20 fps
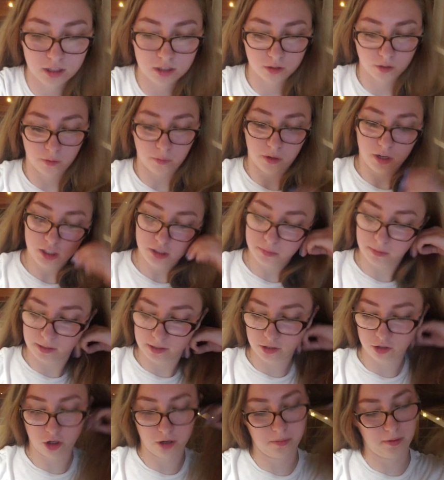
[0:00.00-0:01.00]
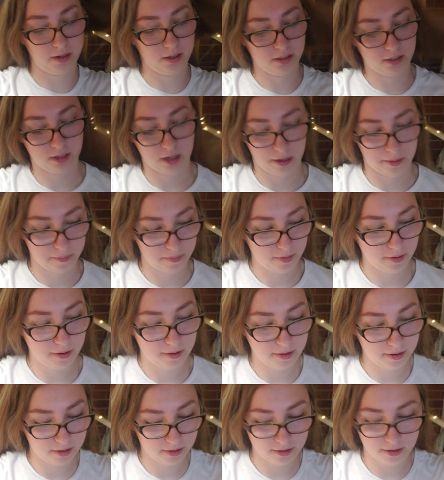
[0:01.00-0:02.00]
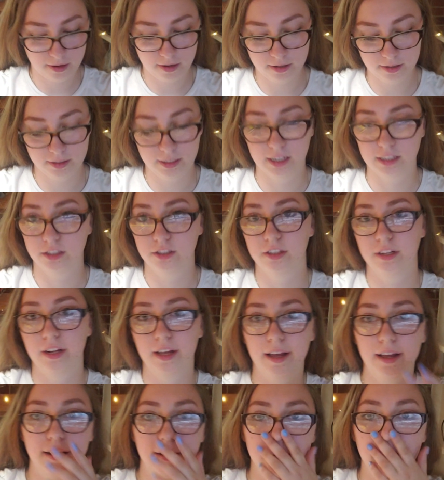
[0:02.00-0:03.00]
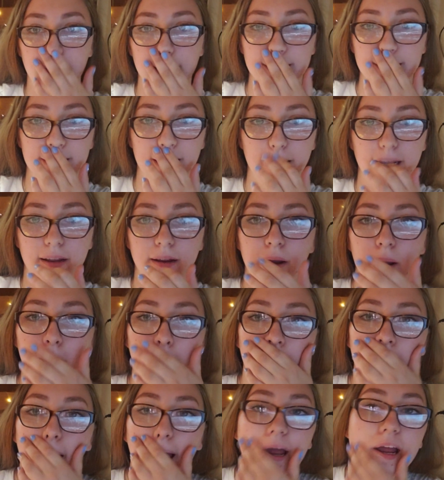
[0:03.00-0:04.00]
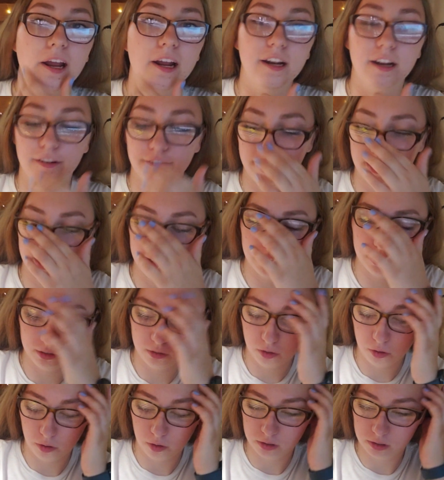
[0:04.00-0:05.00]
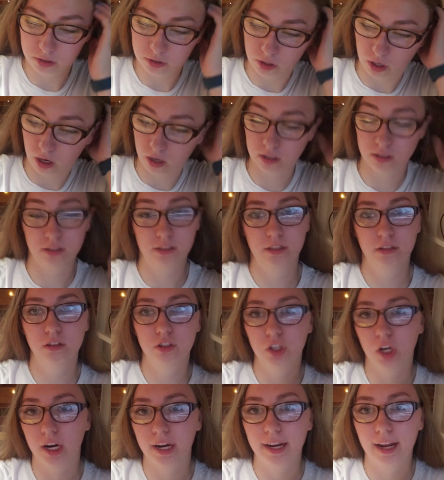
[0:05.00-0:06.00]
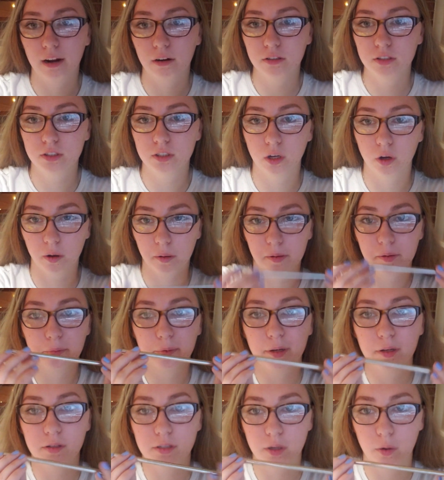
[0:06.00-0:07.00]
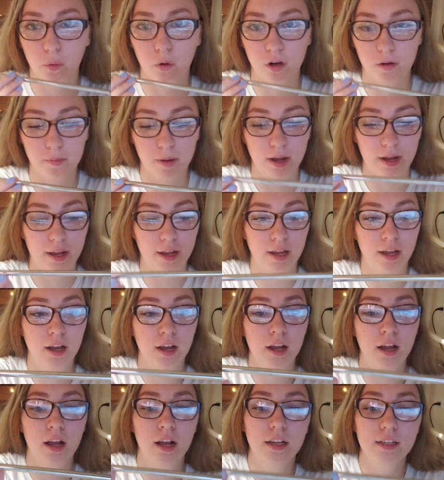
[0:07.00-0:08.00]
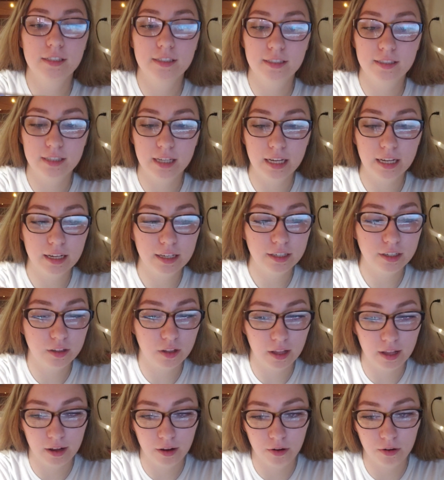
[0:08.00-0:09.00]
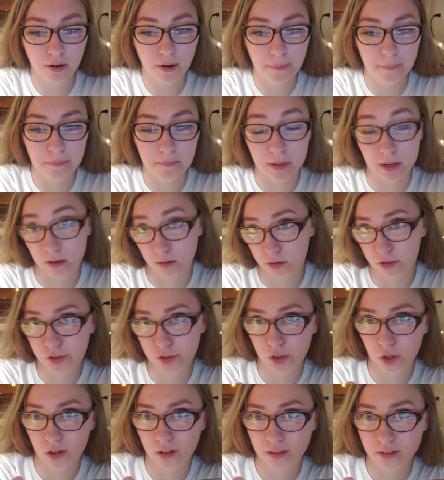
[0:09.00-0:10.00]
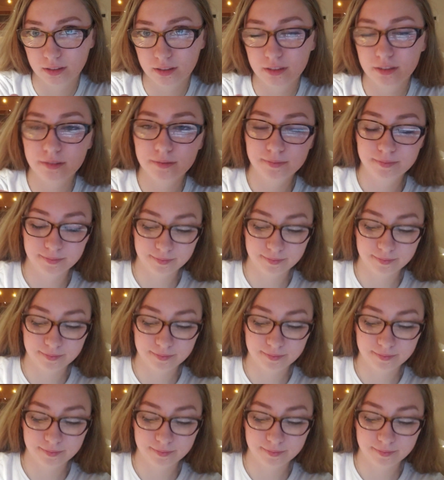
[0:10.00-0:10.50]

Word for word: So I washed my Starbucks cup yesterday, last night and I feel like the straw is still drying out so I'm going to be using one of my Sand Cloud metal straws.